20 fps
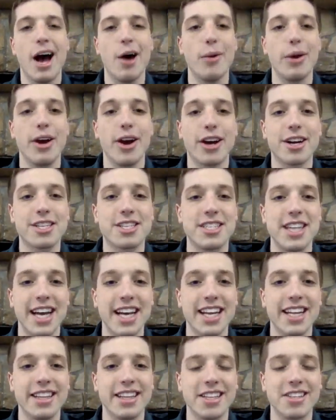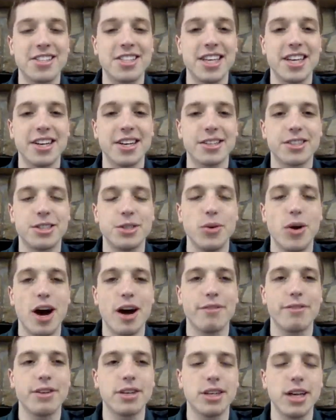We are excited this year to
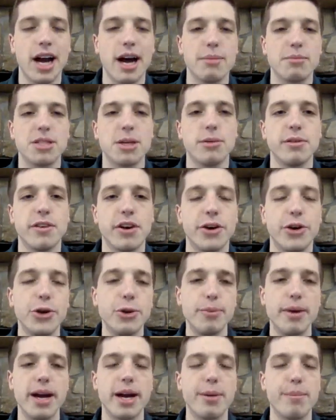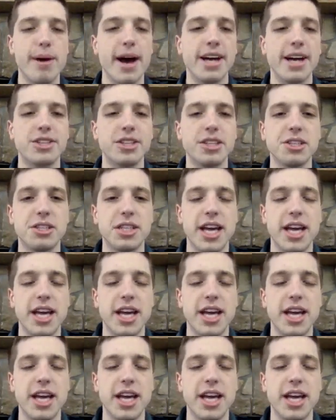offer some of our new merit badges,